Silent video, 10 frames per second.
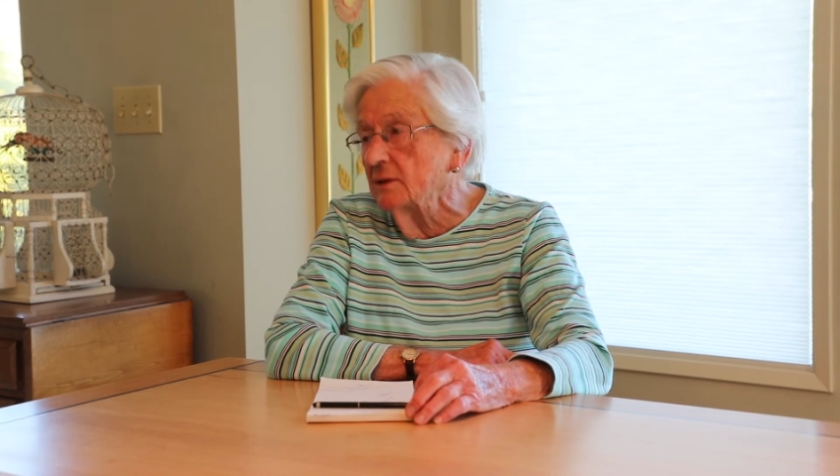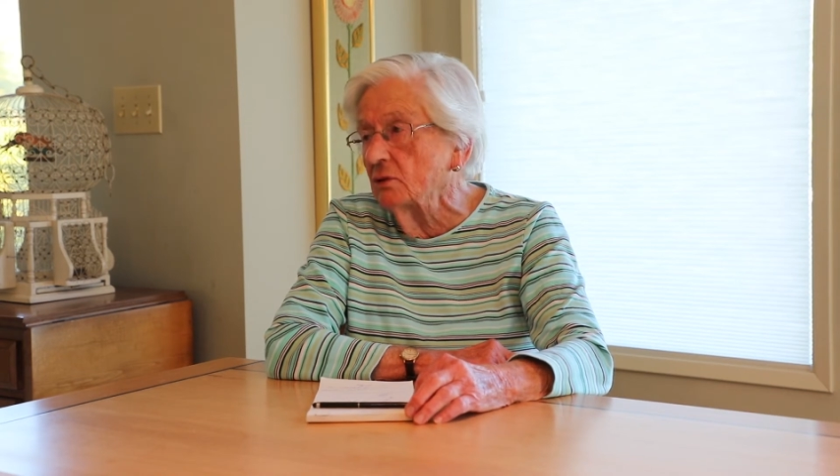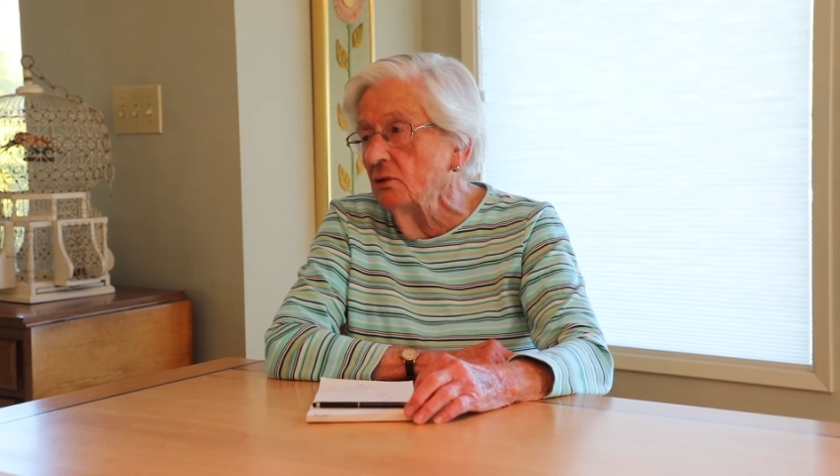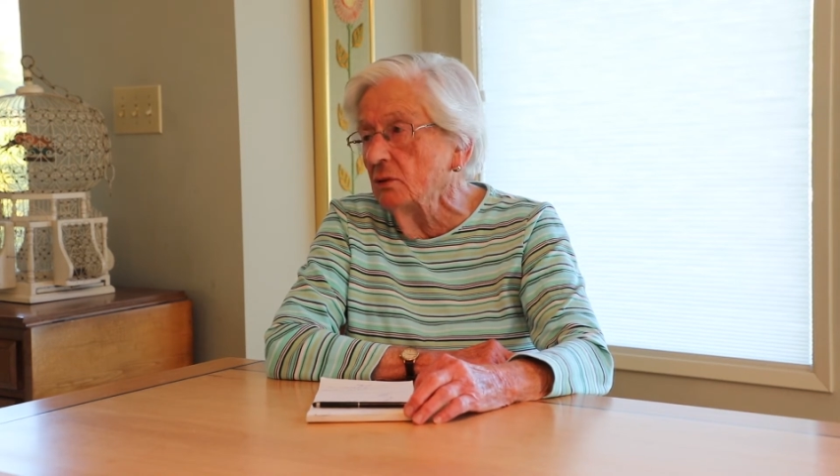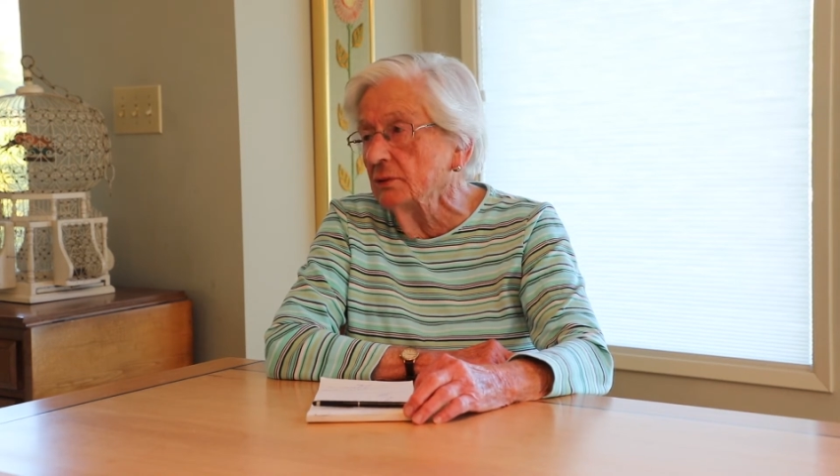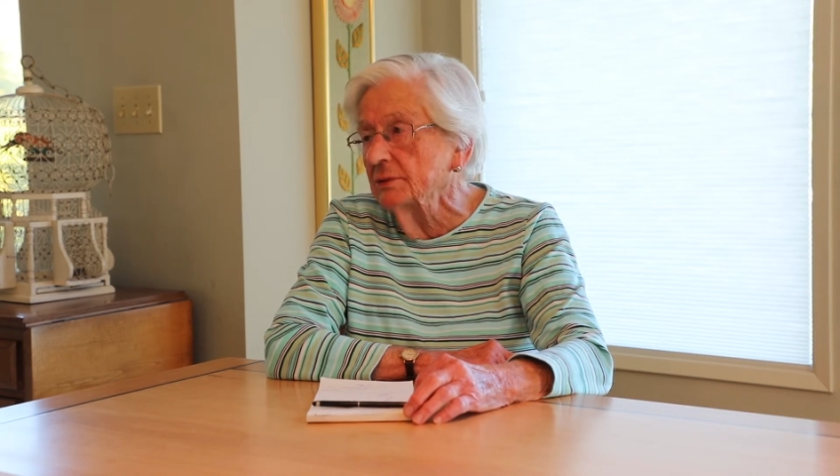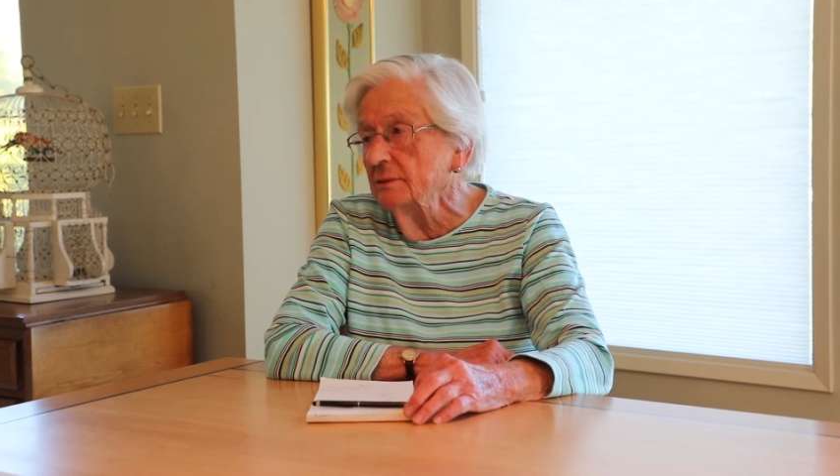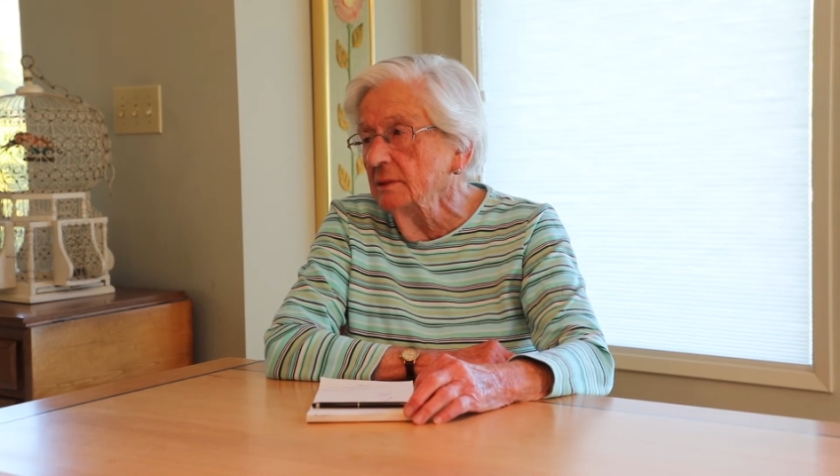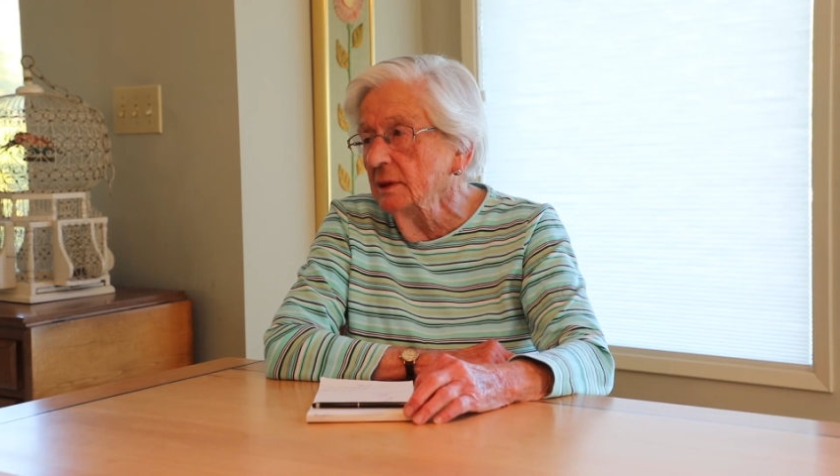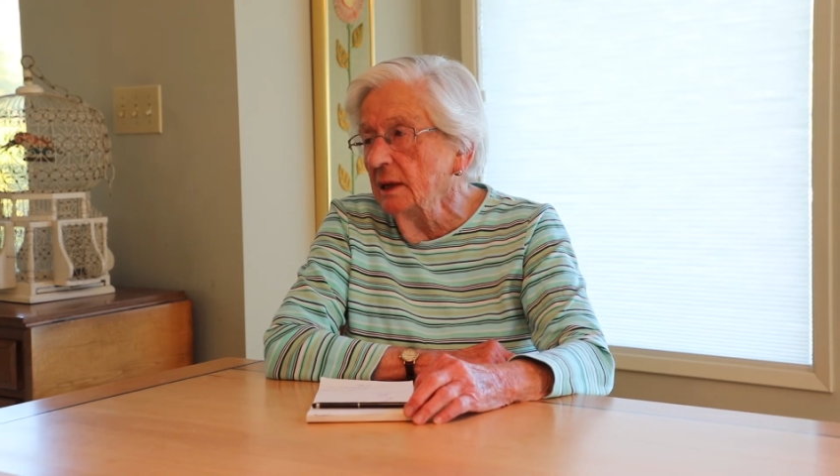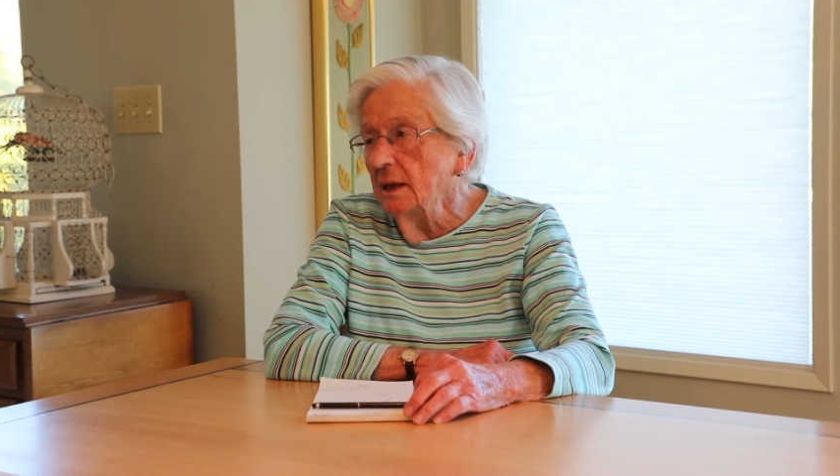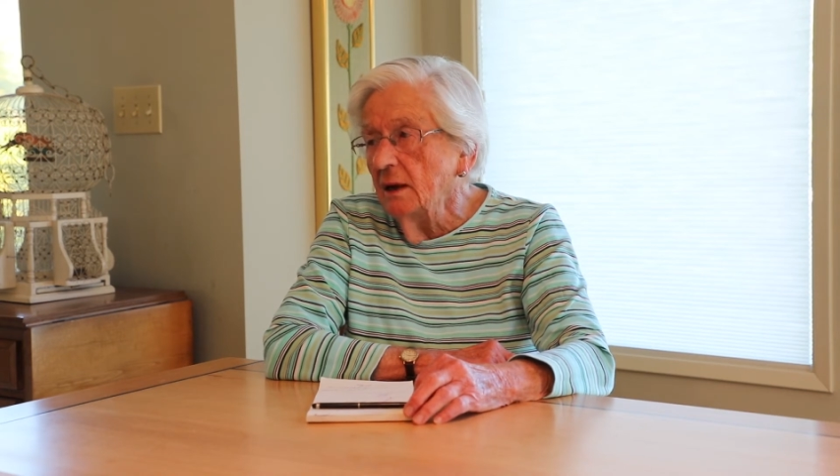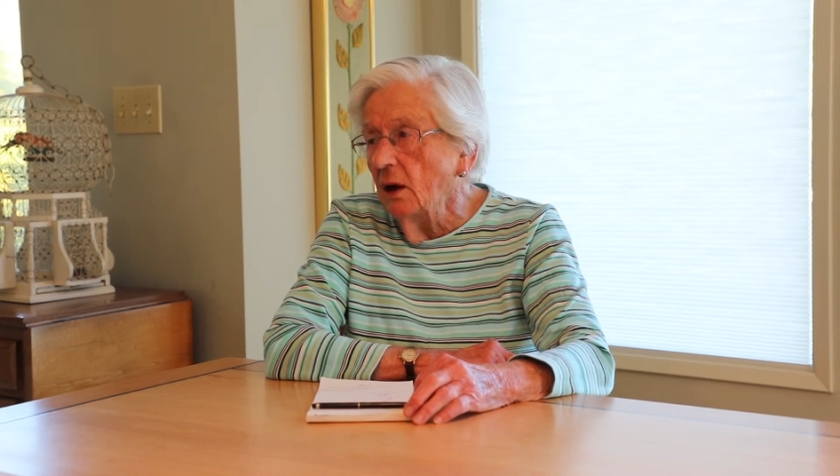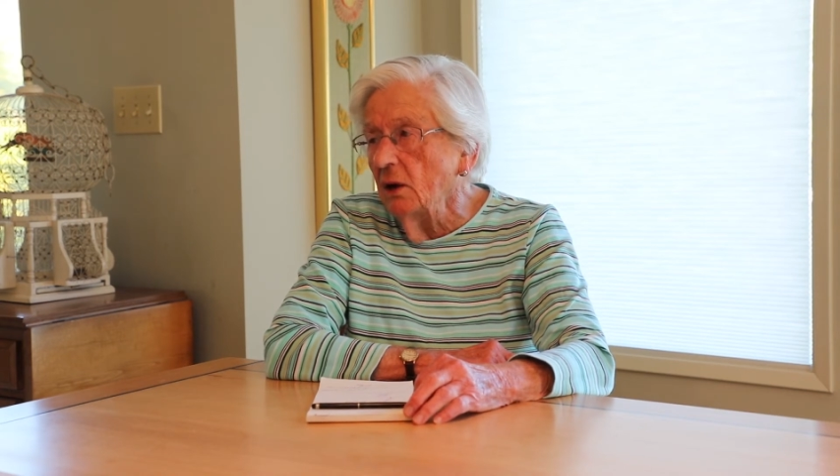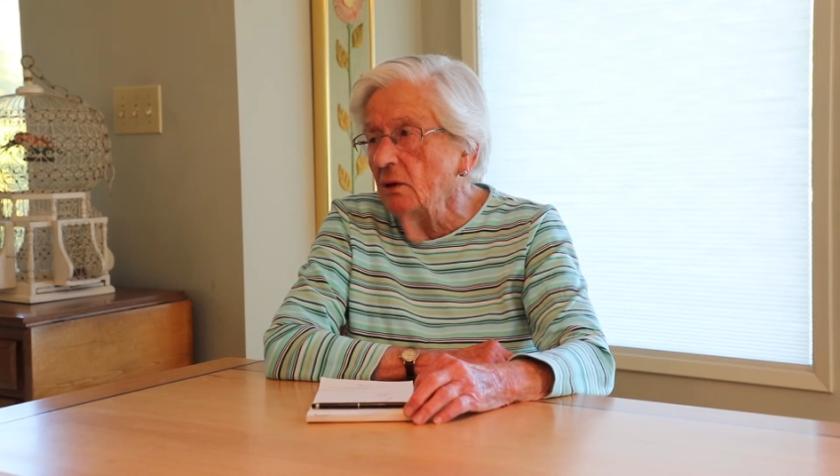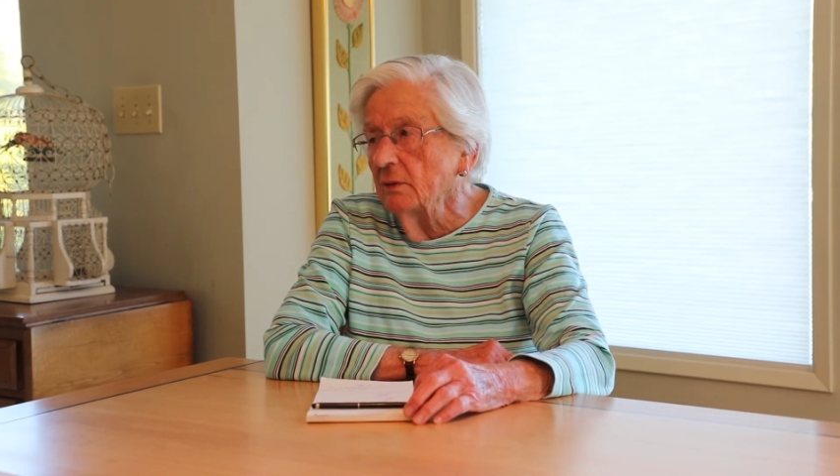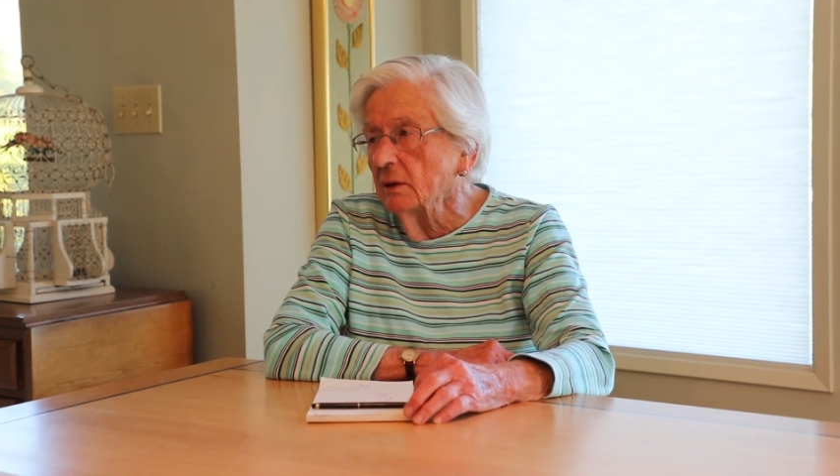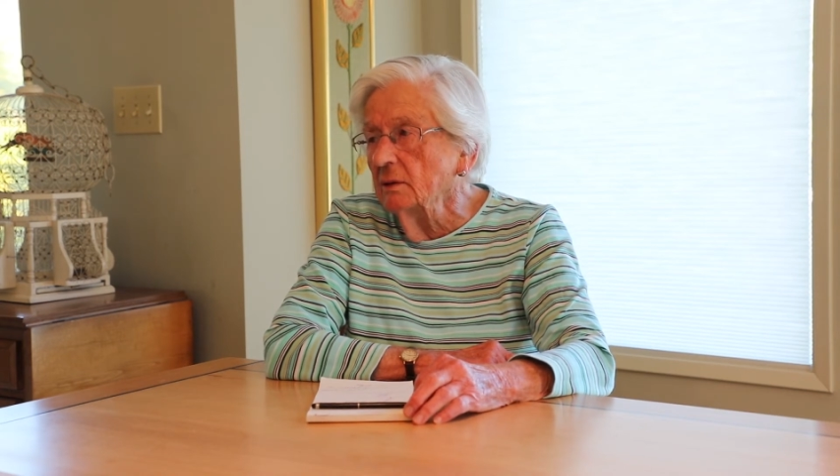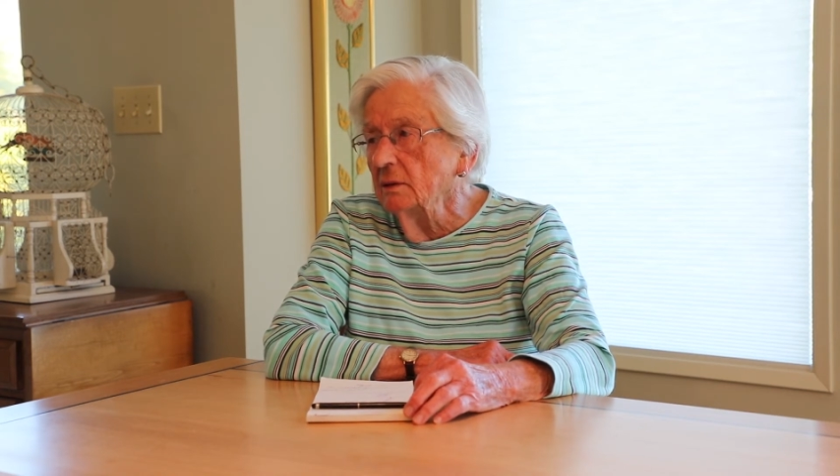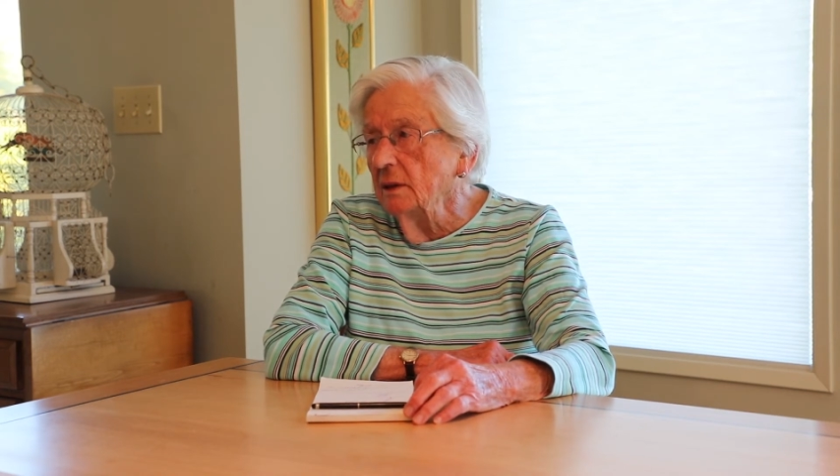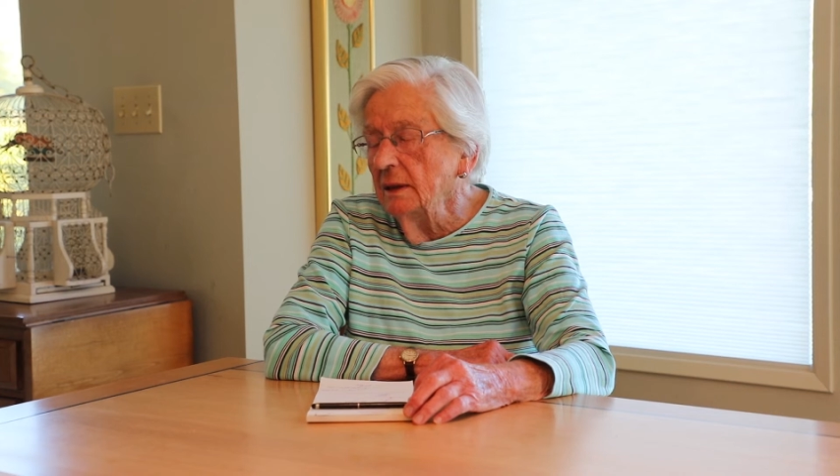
schools all over.